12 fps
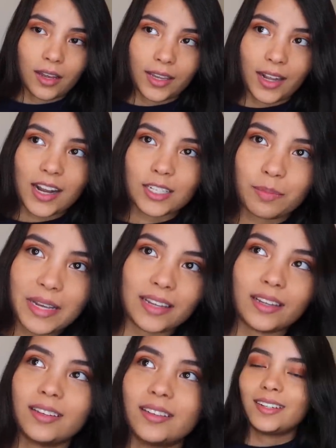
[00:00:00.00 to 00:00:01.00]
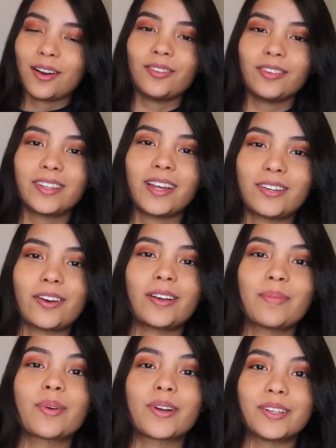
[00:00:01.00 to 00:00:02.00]
I cannot speak. It don't look that dark
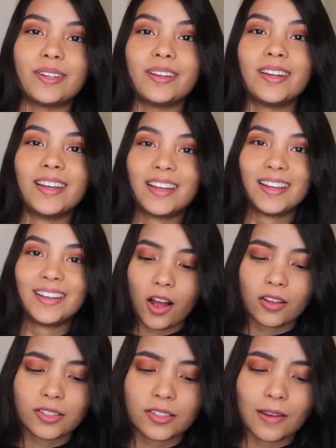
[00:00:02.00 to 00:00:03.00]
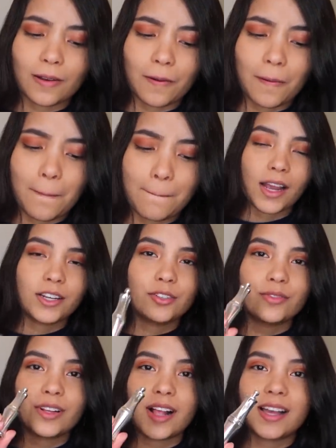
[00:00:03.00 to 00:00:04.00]
in person. Also, I
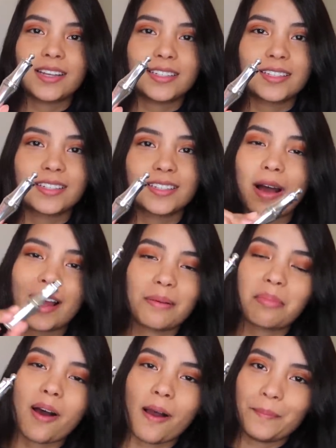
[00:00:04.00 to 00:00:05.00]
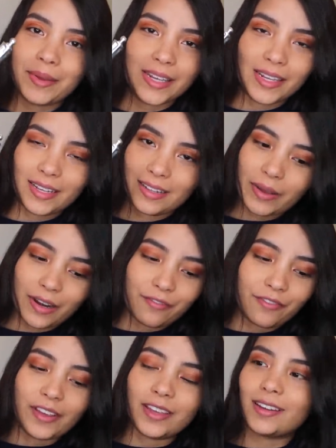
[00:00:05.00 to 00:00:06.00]
just realized Maya bought a mini
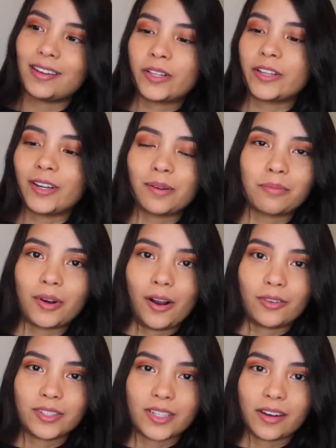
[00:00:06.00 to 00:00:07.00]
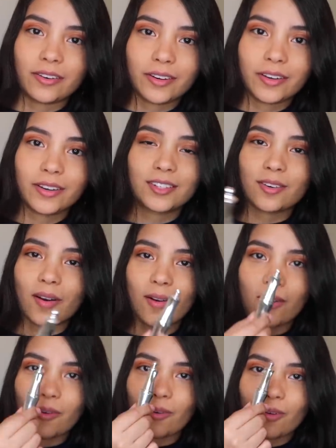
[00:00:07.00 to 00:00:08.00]
Benefit clear brow setter.
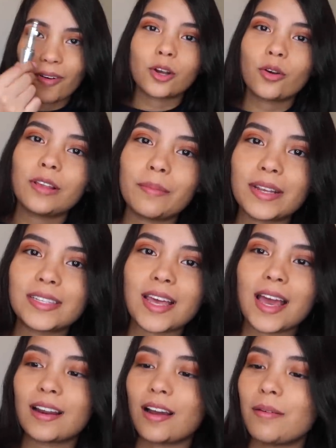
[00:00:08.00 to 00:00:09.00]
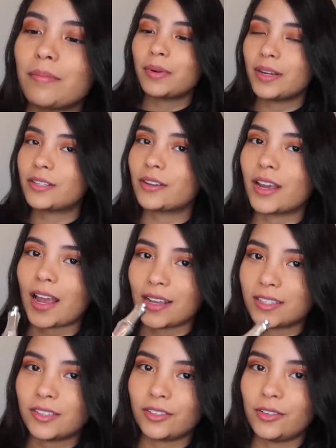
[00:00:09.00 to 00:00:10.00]
So totally messed that up, but it's okay. I
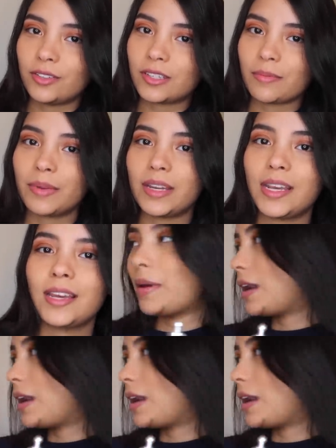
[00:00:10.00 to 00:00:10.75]
still used a mini